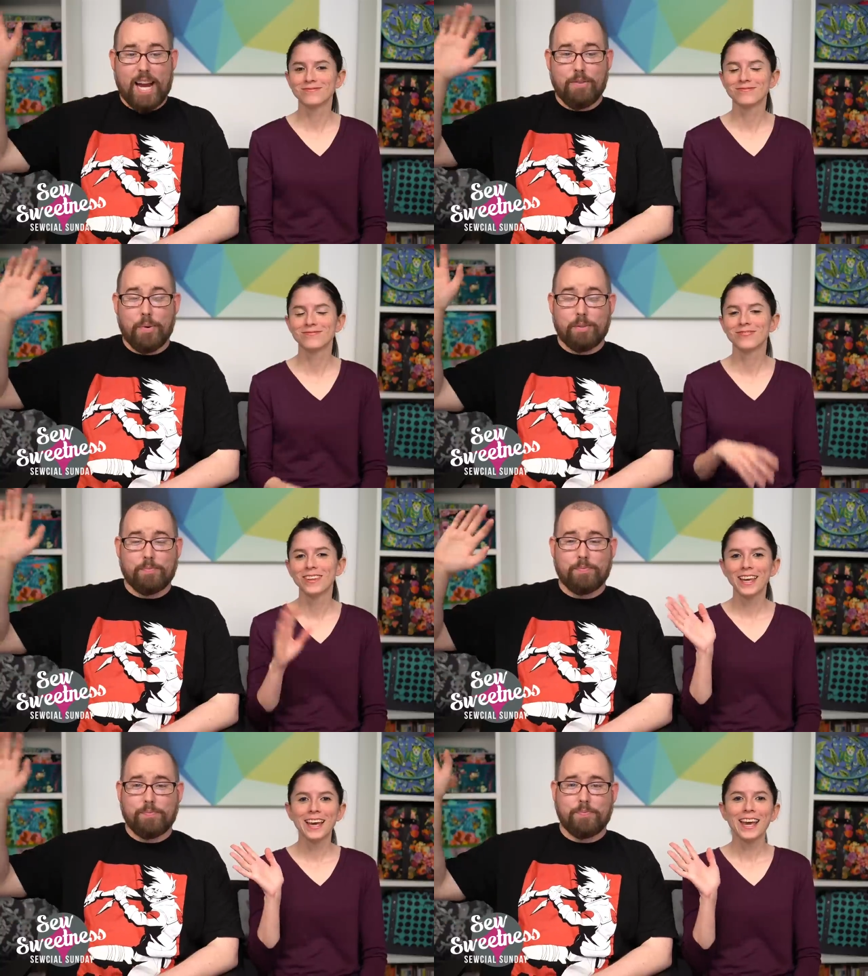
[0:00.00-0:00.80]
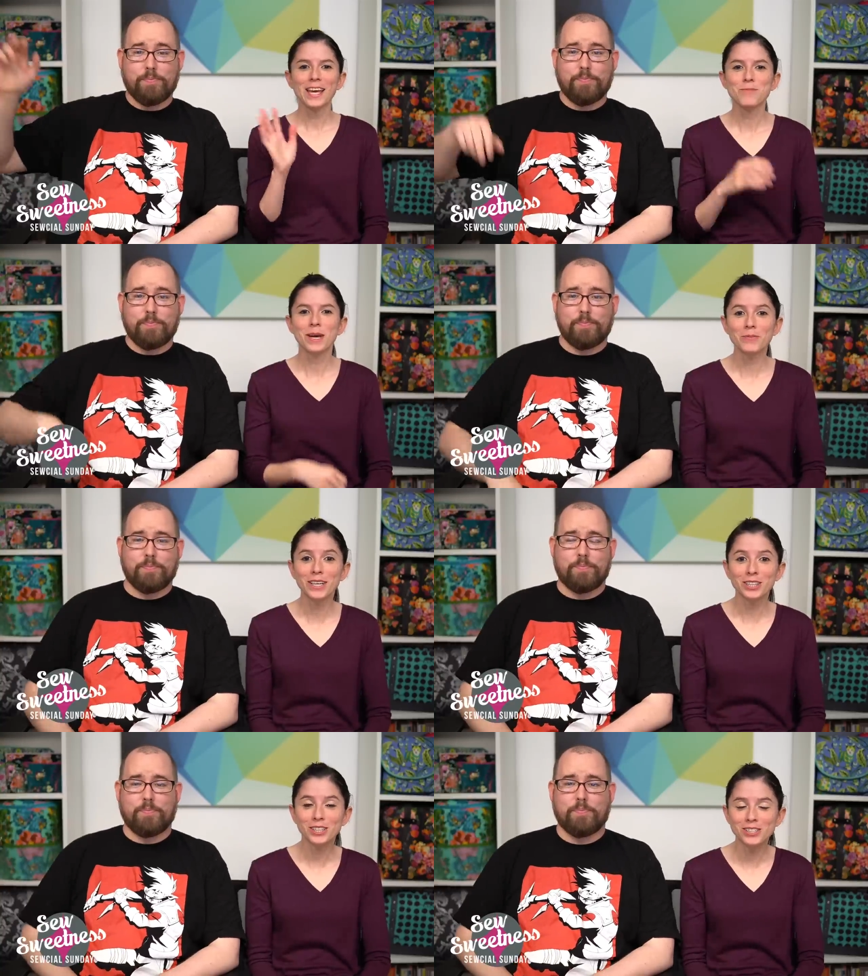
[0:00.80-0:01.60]
Speaker 1: Hey everyone.
Speaker 2: Hey bag
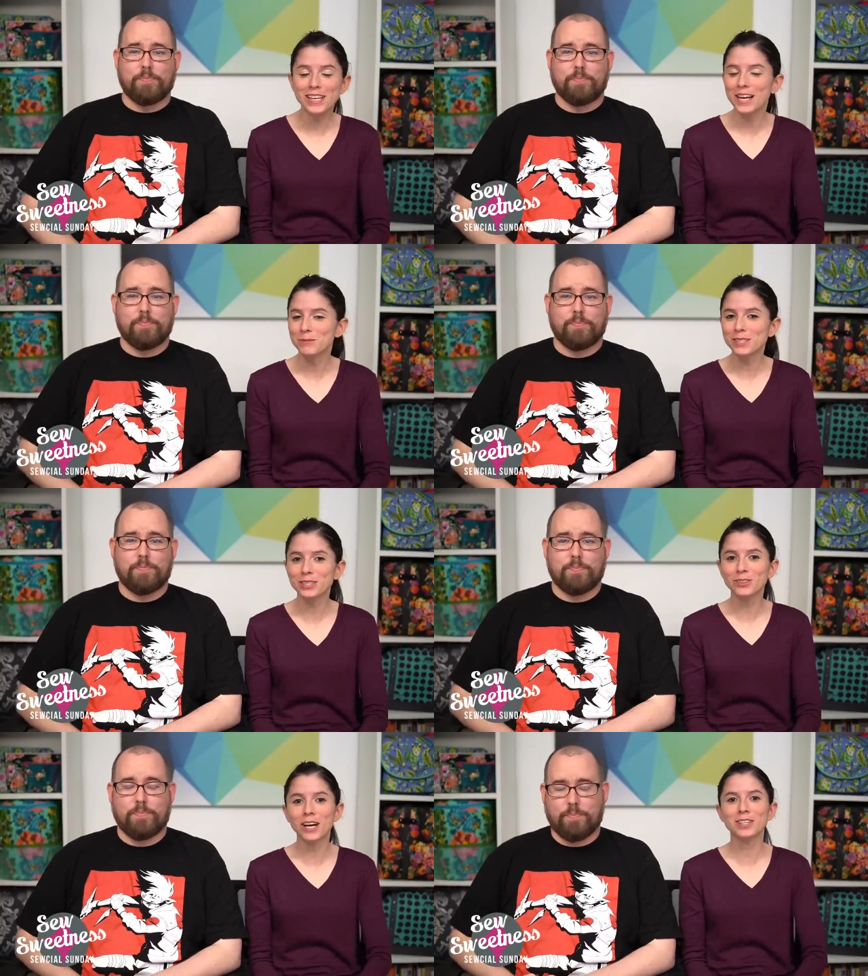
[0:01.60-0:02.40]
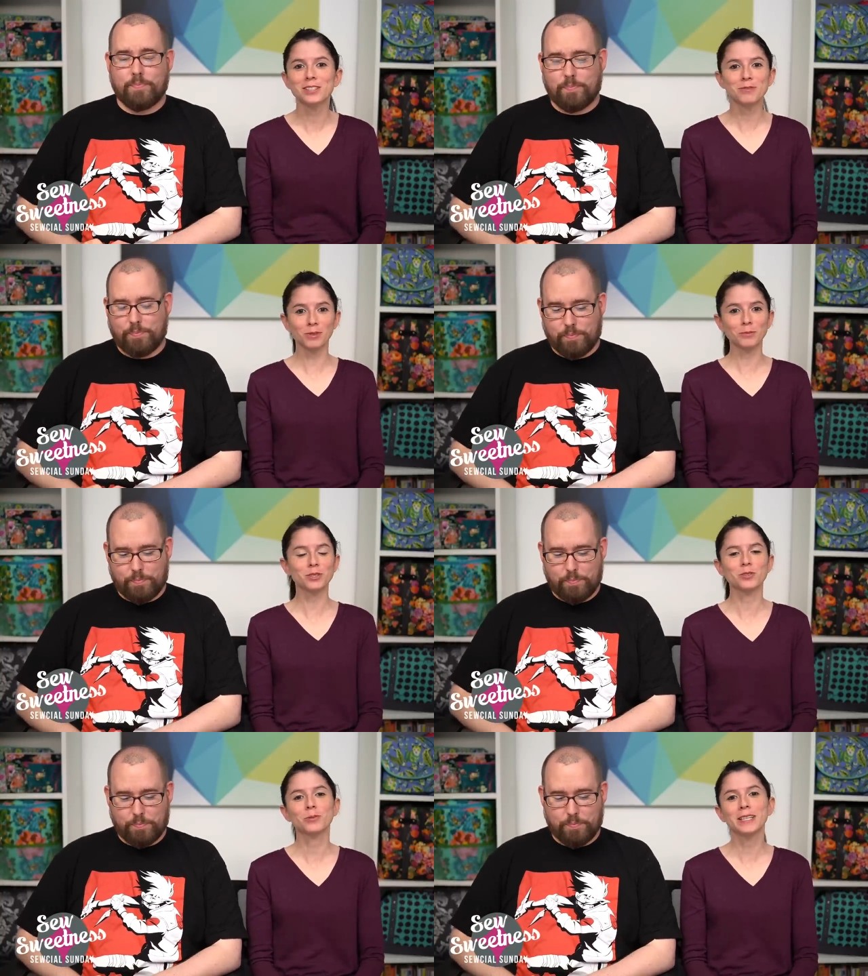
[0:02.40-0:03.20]
makers, I'm Sarah Lawson
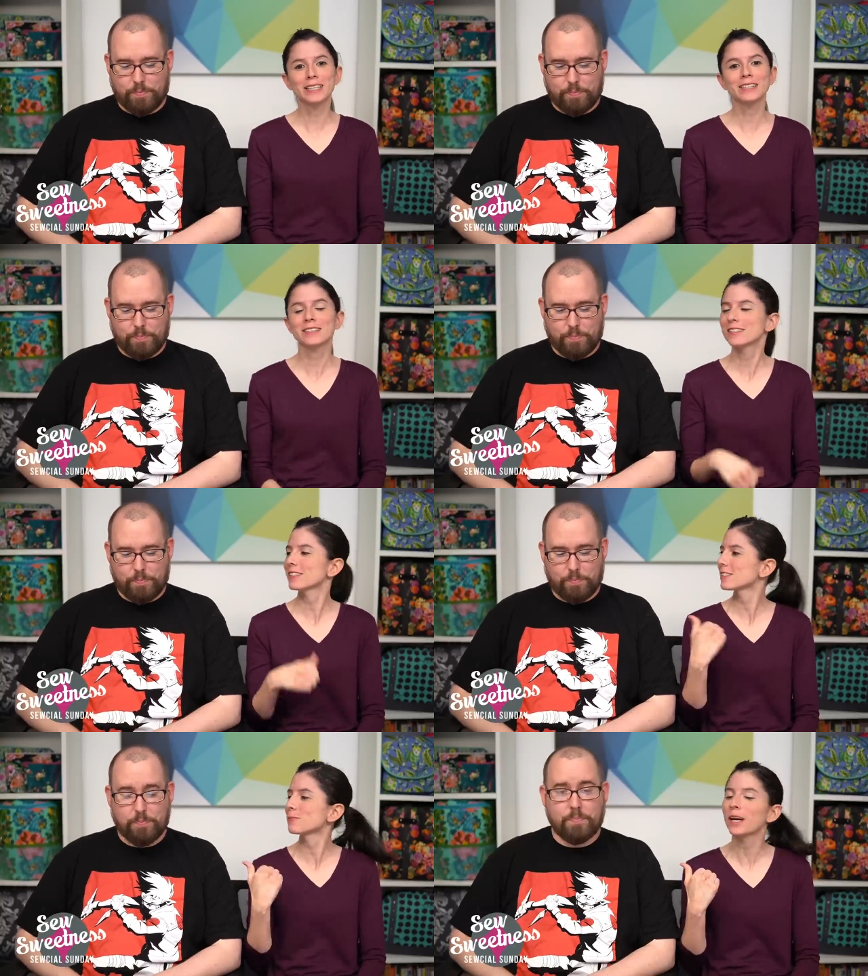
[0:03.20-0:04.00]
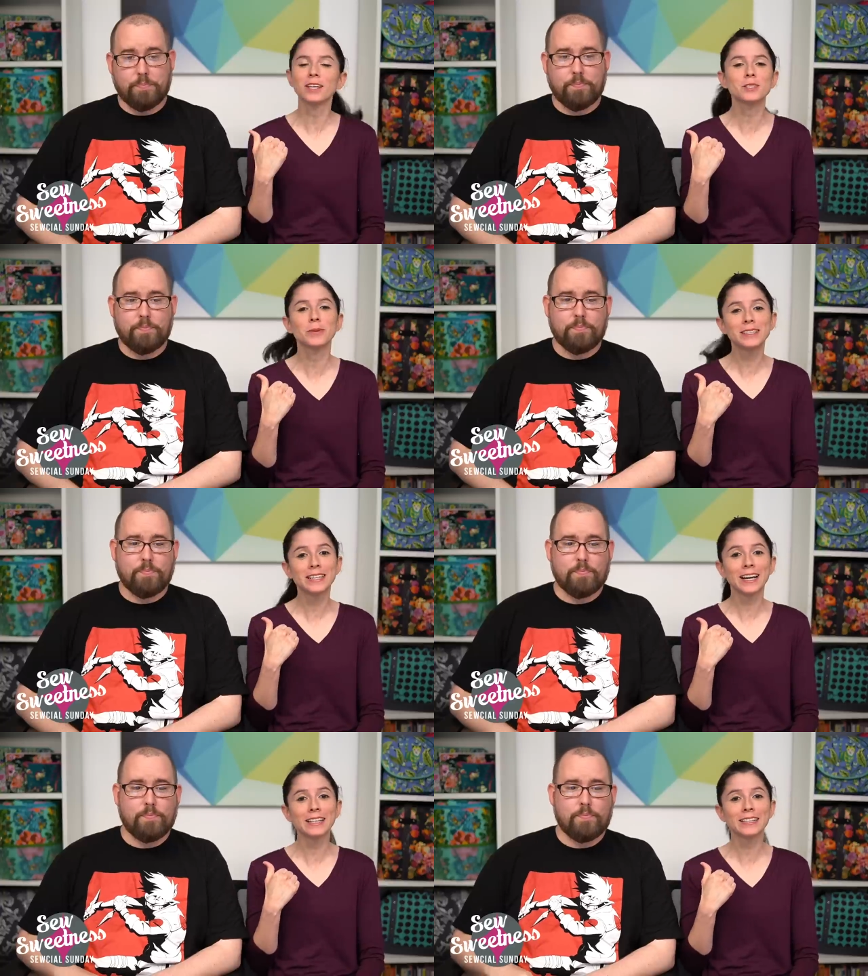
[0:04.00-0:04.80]
from Sew Sweetness. This is my
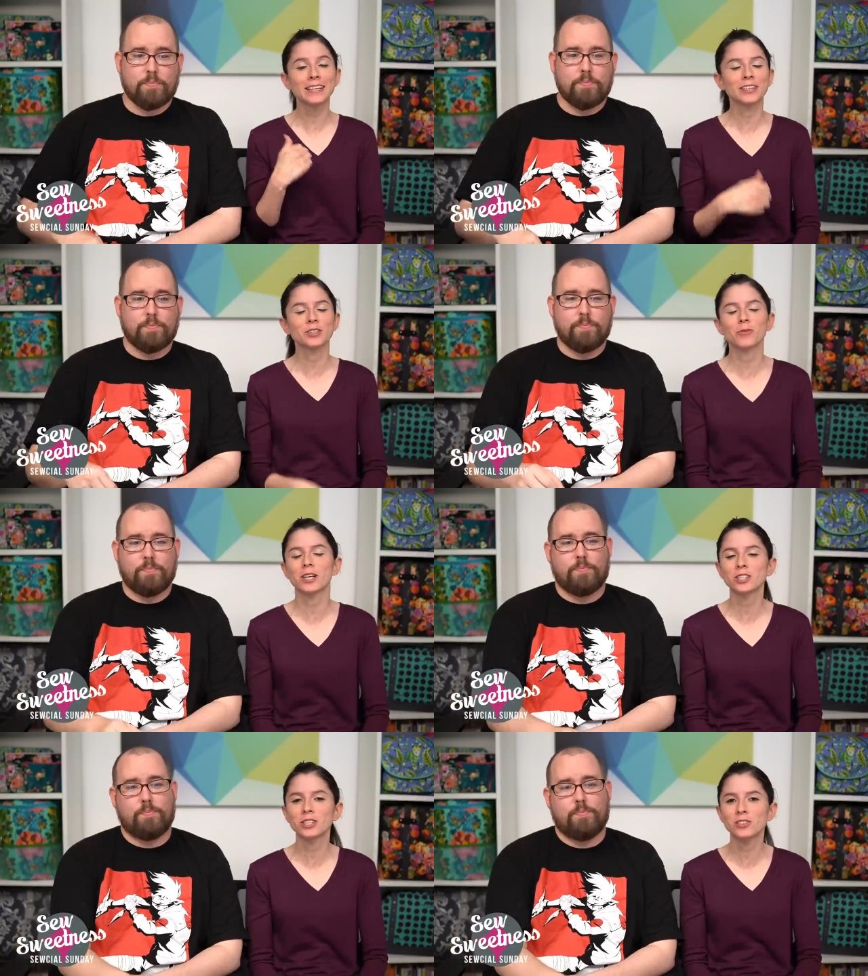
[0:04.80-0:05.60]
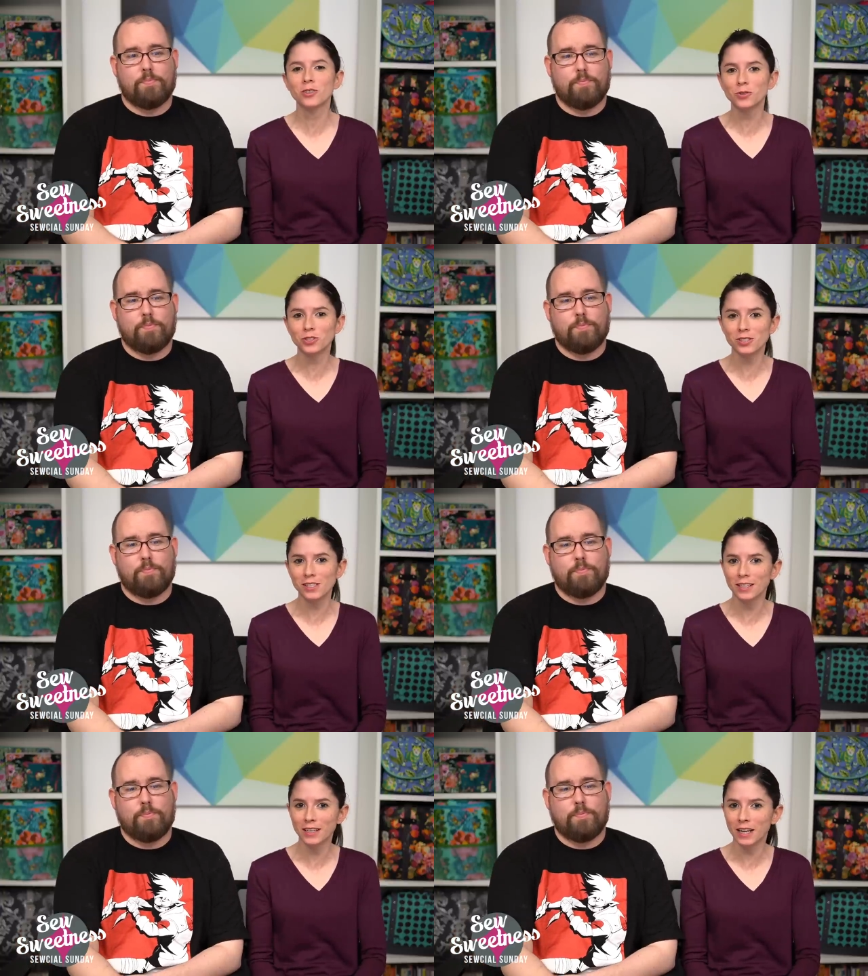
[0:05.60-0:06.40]
husband Danny and you're watching Sewcial
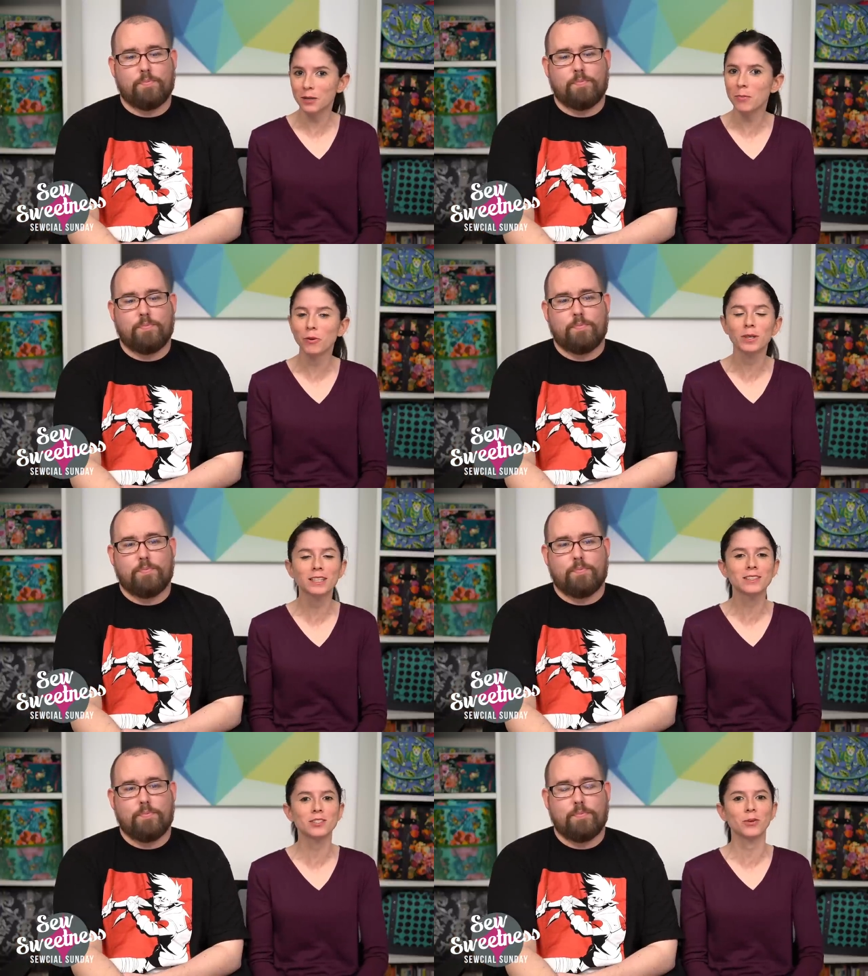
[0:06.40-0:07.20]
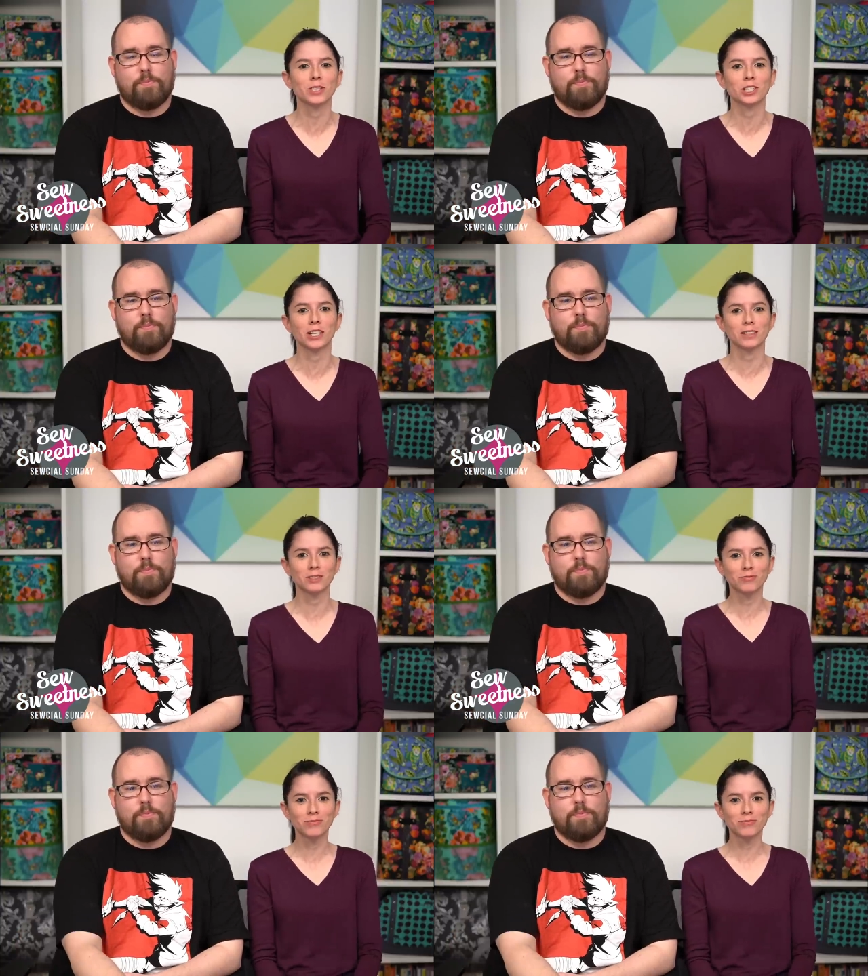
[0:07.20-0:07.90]
Sunday, my weekly sewing chat.